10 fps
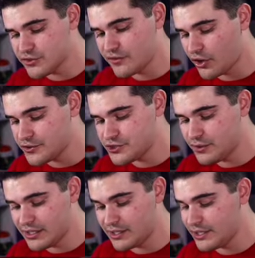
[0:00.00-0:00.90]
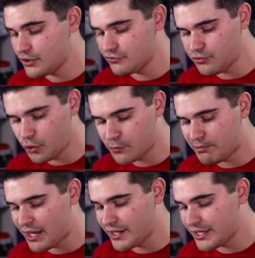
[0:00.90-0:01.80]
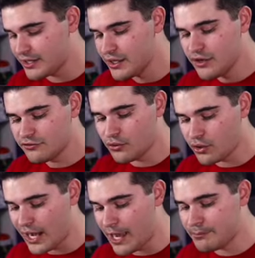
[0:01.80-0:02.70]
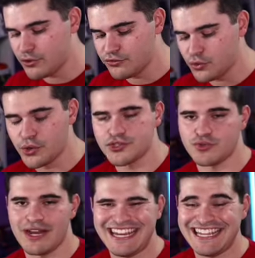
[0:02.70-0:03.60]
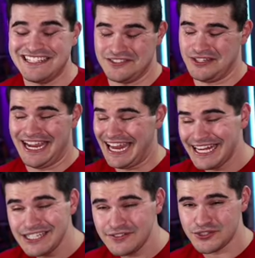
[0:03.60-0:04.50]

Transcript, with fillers: of cards you get in here for Bonnie, for Apoo, for Drake is kind of